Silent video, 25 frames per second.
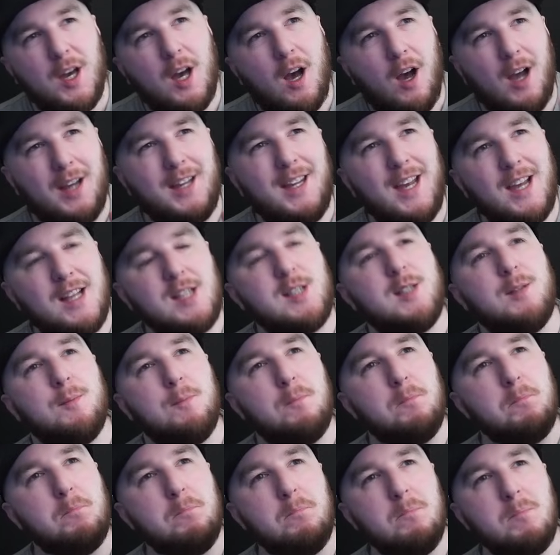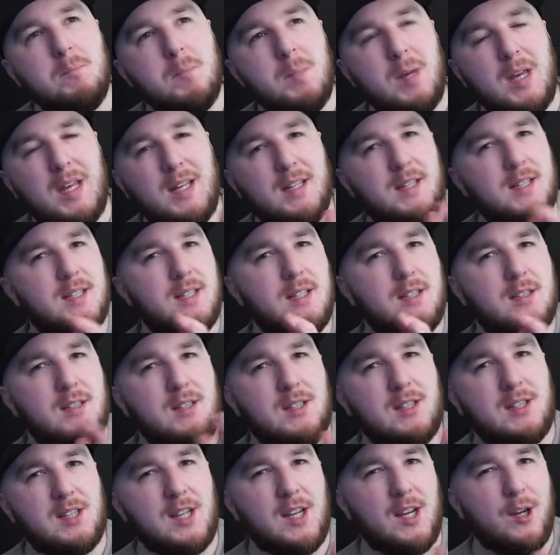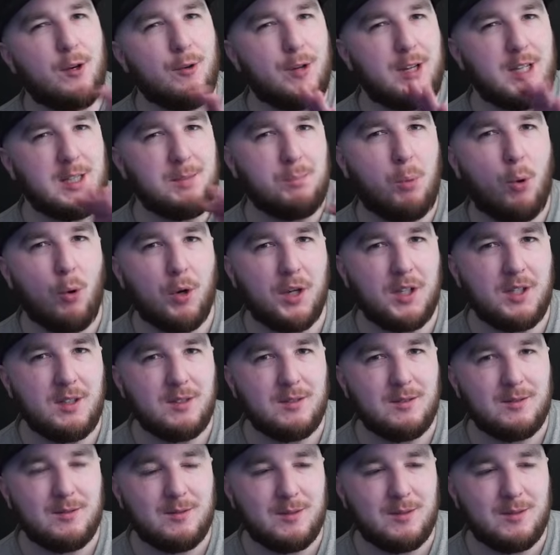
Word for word: I guess, mid-series point